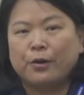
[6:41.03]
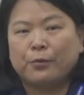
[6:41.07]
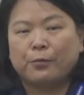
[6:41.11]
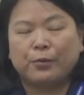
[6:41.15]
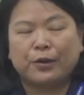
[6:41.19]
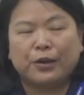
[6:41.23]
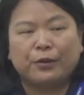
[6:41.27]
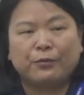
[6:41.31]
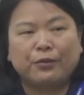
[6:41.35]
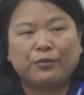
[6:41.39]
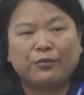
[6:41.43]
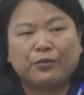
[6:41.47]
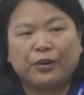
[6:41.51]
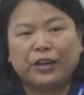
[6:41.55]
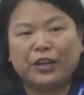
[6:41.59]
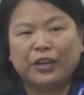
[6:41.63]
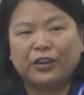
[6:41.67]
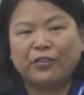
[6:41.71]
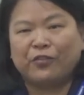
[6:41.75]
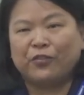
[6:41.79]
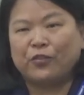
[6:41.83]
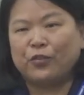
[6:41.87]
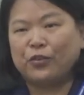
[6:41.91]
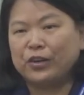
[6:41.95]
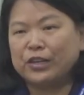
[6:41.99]
We were very
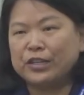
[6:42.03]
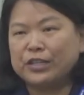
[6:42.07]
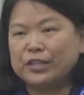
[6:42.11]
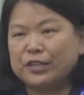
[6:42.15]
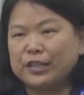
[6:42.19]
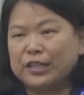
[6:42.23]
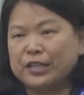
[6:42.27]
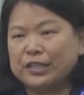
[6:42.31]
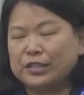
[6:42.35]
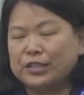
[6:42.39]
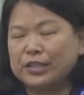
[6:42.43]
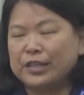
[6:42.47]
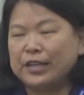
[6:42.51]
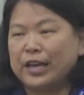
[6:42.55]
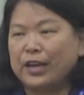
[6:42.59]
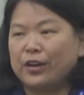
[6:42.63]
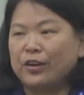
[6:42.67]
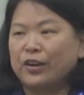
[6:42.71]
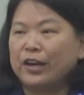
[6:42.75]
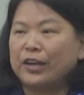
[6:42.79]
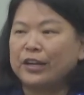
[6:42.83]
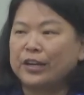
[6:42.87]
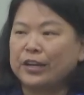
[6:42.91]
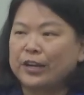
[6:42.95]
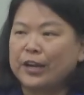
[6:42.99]
fortunate to get
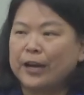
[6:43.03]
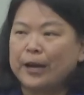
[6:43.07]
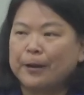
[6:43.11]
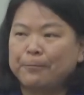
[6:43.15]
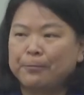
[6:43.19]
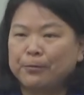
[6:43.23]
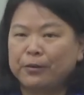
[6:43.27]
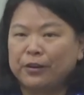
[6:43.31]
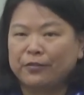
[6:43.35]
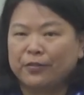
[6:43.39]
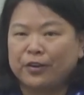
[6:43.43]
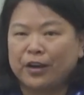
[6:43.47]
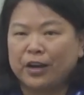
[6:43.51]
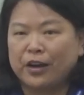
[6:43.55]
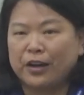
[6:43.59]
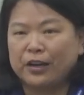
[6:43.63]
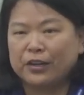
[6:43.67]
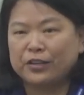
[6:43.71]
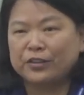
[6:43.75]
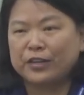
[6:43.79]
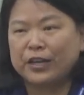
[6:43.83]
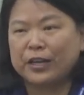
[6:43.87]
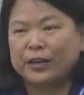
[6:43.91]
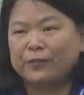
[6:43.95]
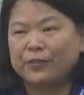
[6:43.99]
on a couple of
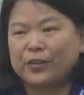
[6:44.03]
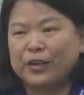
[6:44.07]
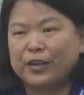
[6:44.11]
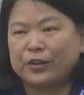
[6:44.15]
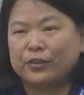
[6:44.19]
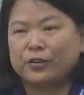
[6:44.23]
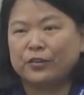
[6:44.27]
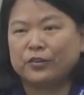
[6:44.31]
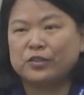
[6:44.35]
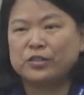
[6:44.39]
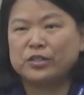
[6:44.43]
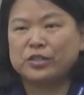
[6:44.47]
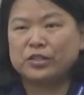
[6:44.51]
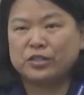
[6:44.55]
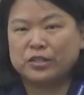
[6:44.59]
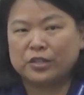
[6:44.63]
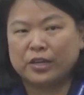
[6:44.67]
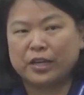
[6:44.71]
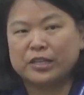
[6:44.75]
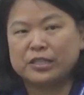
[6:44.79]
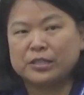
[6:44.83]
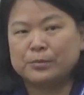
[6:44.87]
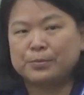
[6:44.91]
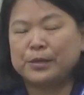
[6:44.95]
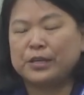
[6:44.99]
contract vehicles
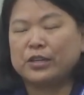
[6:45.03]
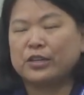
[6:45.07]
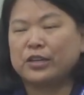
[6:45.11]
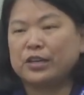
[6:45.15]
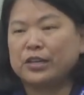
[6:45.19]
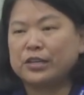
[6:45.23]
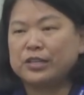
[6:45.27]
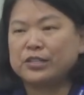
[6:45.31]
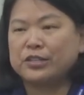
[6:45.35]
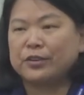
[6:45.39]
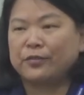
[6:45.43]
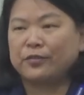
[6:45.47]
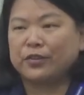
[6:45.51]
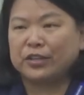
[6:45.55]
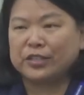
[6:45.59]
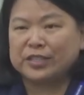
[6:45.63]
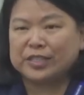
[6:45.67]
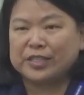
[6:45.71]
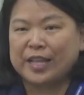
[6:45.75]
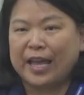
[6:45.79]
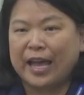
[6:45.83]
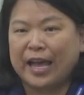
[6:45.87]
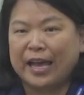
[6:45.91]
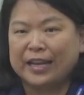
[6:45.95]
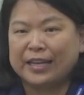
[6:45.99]
just because of our
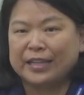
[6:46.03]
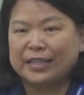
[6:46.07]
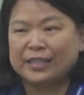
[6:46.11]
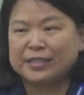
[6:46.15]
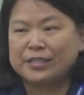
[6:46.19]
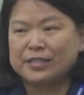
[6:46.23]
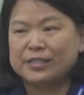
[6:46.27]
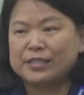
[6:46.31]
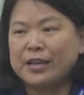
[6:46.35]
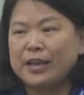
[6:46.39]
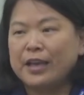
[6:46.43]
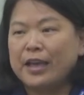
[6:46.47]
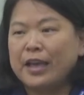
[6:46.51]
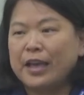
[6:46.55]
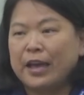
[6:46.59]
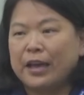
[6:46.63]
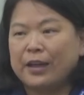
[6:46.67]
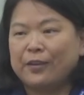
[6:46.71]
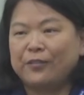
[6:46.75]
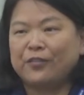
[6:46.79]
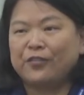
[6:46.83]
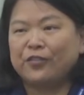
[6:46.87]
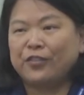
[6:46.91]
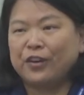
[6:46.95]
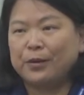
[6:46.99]
status.
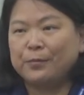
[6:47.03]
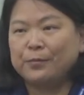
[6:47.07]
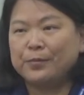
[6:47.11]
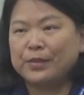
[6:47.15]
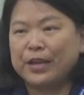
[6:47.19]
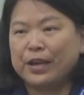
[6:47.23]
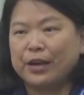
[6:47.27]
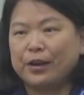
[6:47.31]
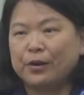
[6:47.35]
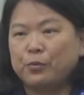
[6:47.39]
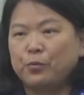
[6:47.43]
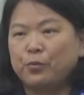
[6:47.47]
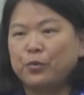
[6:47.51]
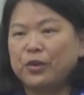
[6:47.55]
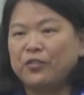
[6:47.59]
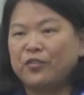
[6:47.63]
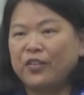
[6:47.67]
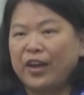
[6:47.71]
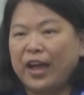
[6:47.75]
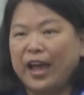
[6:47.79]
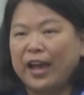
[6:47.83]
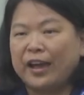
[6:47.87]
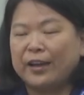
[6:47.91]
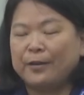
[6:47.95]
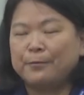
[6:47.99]
And from there, we've
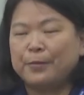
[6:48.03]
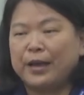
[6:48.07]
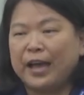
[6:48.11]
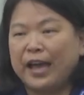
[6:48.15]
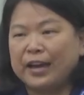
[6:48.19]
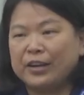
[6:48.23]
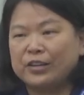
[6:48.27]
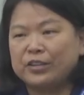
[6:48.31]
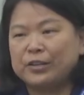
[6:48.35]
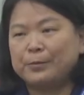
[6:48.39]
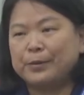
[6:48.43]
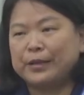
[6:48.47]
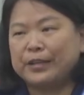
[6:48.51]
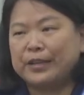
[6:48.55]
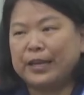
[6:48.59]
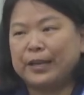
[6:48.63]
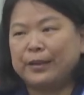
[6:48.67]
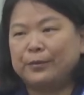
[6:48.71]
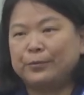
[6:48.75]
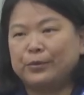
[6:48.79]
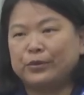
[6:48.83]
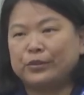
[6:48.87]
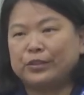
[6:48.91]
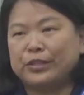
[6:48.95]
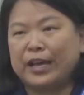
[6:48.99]
actually been
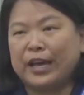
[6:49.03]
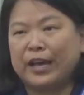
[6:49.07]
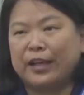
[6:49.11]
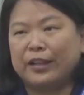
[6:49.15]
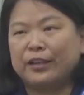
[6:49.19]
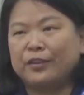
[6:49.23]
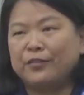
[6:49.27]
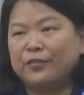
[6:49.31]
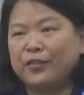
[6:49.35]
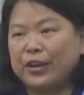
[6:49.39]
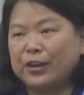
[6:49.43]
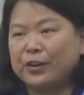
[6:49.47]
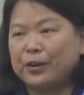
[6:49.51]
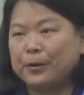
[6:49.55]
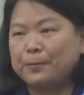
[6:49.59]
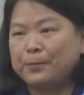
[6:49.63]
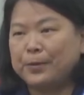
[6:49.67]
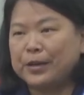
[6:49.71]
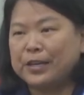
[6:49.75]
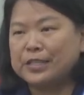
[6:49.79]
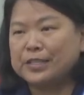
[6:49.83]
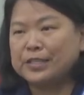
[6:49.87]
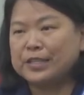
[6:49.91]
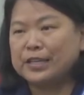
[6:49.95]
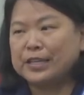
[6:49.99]
able to elevate our
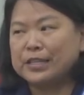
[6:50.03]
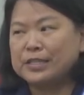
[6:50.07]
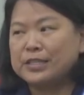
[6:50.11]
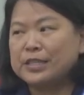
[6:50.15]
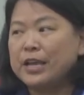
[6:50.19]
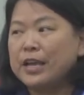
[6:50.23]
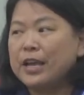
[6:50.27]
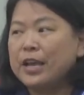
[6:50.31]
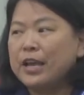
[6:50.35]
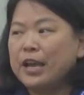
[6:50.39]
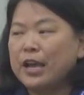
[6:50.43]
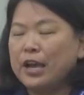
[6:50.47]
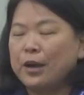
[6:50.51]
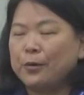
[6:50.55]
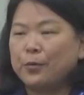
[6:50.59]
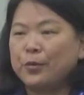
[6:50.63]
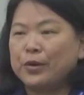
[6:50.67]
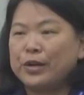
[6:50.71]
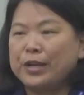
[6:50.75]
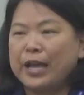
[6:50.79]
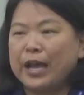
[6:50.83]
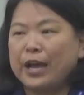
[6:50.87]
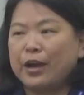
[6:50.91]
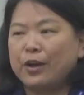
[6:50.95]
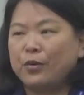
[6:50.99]
business and we
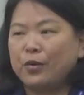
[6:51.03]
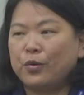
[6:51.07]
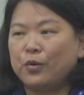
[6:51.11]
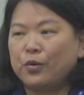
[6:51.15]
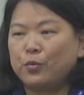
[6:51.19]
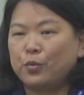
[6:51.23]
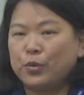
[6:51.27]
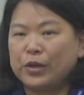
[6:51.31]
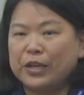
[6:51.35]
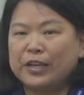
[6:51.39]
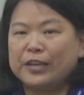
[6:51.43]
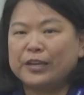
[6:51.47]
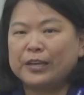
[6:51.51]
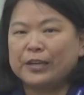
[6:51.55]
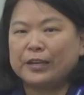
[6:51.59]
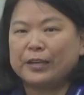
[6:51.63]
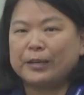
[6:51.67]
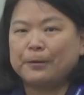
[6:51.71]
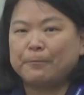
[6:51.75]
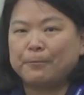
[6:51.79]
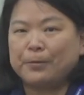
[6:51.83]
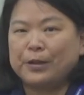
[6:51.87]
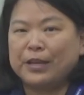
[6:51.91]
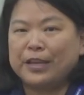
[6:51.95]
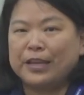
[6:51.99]
now we can
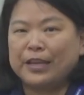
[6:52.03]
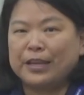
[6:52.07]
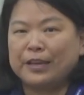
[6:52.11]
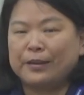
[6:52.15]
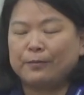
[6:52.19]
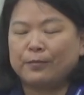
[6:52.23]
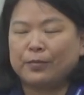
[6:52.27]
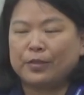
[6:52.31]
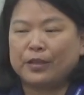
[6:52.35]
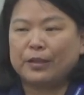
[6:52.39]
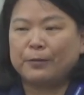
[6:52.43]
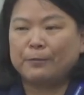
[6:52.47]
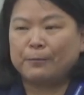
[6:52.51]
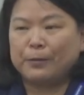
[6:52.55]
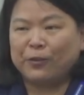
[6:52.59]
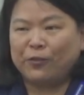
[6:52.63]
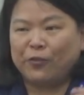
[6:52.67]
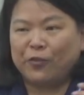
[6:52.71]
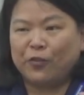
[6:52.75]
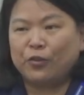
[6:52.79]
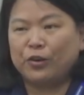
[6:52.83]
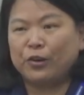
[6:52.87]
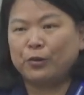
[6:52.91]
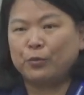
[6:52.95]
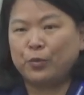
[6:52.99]
compete.
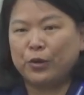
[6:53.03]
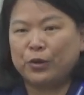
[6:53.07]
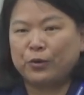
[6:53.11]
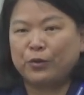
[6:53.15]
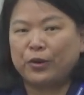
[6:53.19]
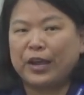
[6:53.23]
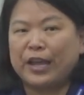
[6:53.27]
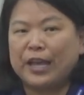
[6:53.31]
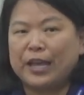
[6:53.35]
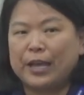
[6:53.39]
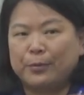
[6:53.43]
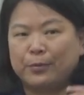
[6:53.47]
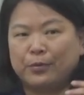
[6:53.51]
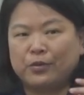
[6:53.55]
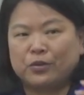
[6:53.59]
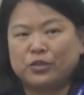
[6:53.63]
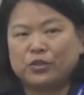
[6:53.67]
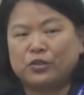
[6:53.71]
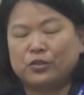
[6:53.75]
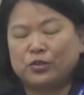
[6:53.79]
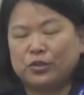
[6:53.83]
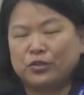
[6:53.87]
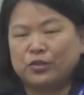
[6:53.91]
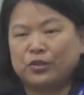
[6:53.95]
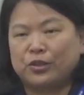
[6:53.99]
Before we were able
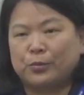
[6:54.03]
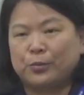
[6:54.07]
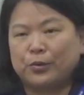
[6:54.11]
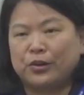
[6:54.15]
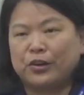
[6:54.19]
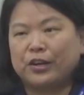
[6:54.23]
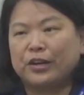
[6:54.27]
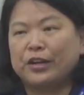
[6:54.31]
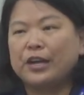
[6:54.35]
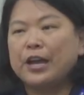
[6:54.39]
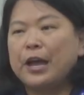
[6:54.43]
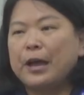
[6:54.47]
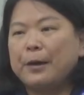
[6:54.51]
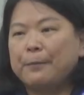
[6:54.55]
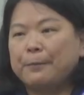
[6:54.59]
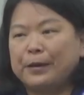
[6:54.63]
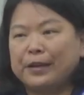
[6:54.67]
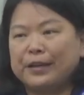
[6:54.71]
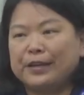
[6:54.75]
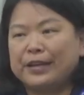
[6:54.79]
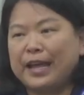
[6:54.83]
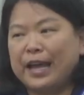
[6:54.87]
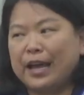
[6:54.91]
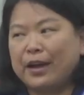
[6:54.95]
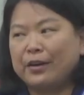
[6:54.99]
to do the work, but
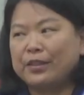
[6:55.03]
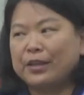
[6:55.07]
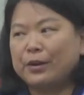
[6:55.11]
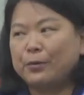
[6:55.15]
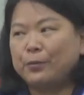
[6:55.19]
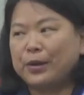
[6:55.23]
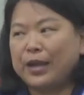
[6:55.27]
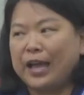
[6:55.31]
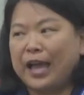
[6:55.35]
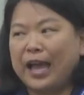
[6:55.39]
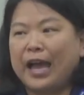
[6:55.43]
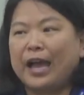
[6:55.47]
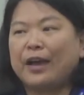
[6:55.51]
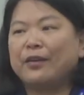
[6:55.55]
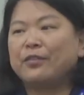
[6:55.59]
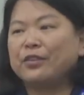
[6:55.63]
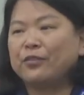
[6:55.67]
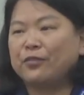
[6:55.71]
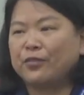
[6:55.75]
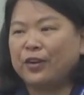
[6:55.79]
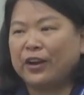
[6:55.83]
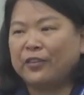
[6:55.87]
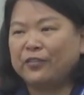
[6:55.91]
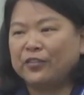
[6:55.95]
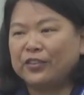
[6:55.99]
now that we have the
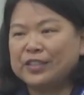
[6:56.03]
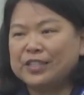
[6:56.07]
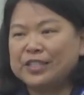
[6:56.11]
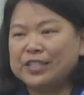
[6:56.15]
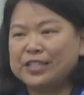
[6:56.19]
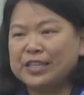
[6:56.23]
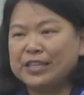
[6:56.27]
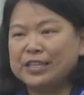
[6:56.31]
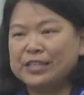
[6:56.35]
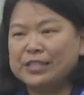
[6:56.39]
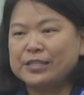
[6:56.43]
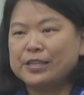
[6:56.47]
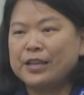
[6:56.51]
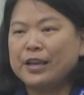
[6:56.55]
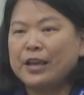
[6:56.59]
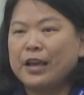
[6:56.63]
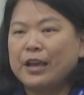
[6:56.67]
references,